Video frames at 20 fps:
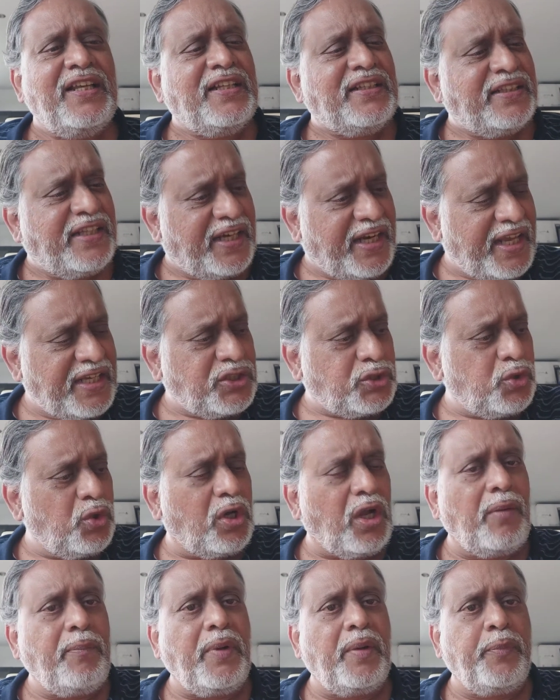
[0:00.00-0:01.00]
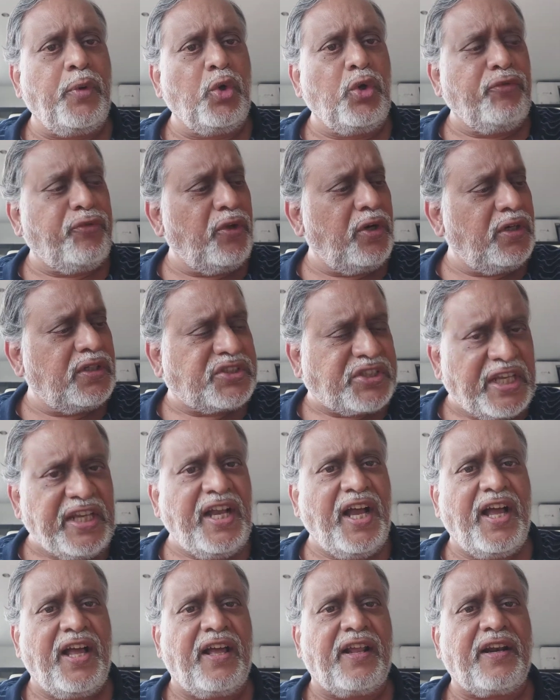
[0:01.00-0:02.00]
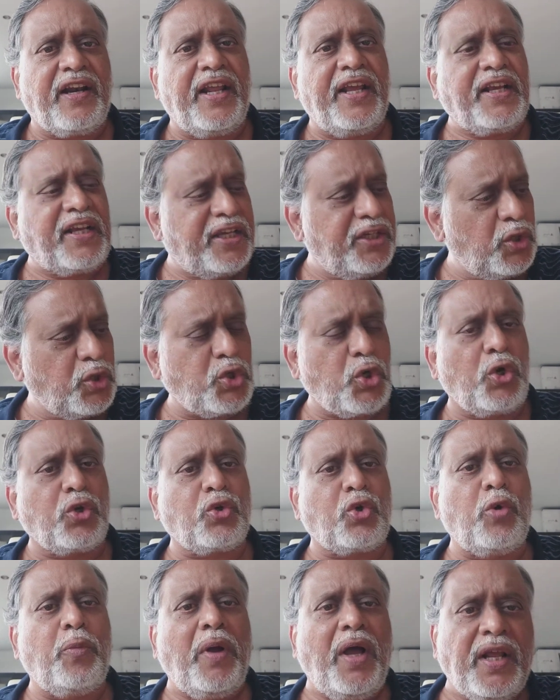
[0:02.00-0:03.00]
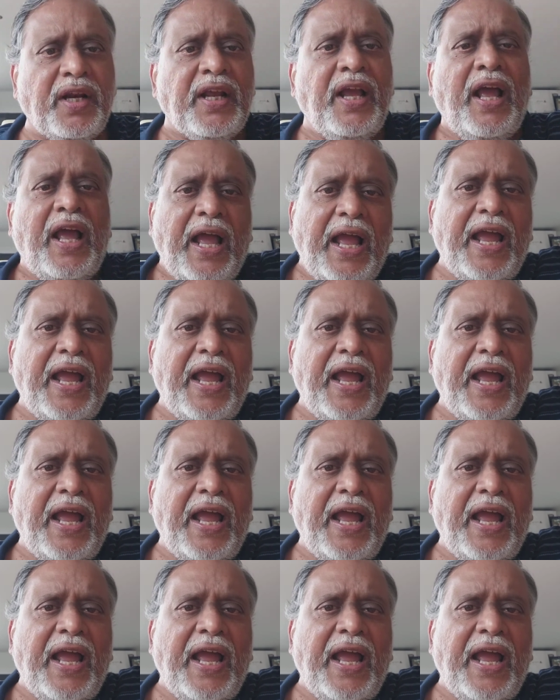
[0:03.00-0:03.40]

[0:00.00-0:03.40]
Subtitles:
There has to come a beautiful singer like Kishore Kumar